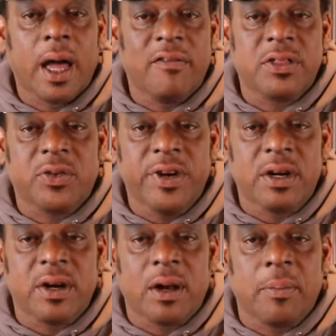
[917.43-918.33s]
I have a
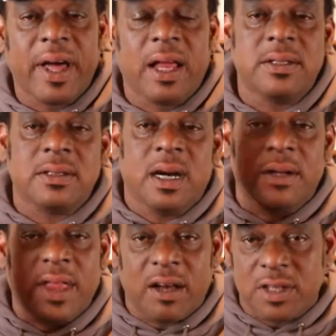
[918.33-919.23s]
$300 balance,
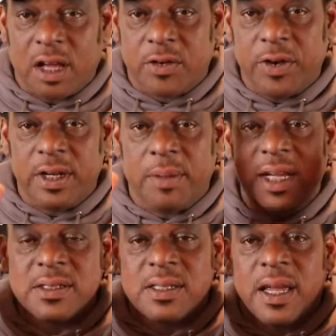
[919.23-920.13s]
a $1,000 credit
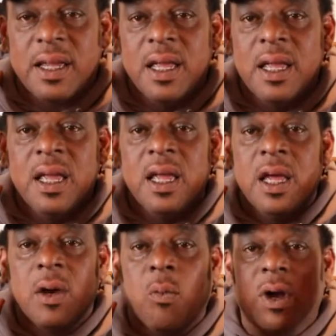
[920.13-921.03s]
limit. Let's say
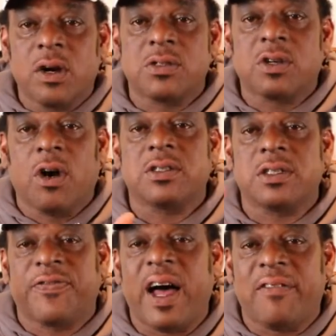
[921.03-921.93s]
one of those cards
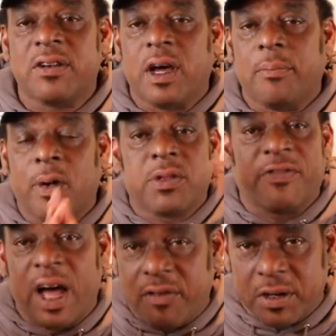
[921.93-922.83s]
is $500, both
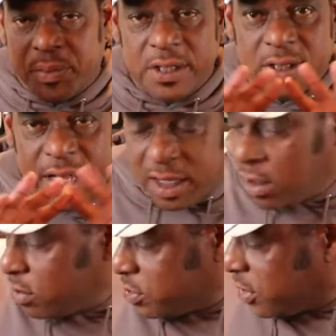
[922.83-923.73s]
are 500 apiece. They
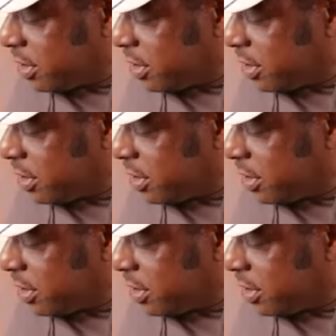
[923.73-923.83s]
close